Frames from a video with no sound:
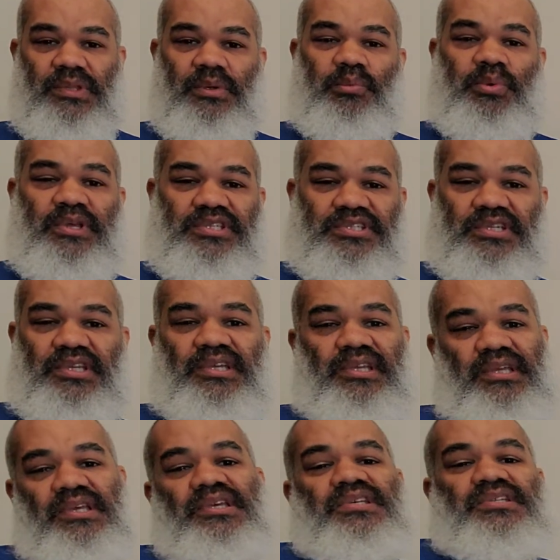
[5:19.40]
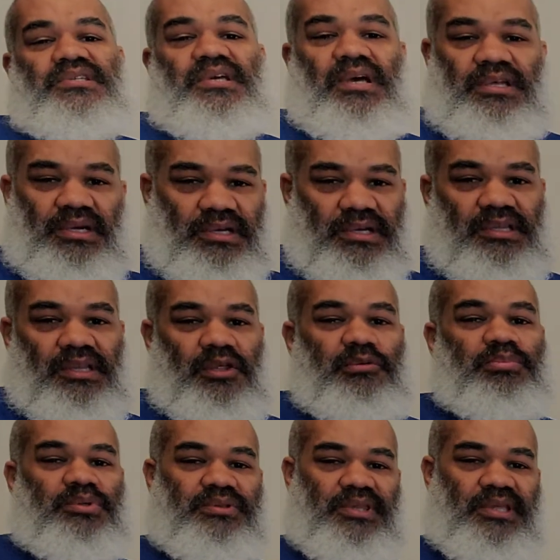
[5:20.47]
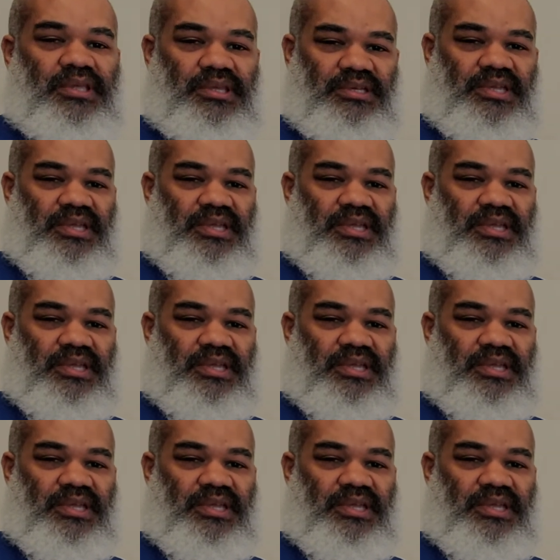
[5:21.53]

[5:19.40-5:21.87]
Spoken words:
Which it is a global thing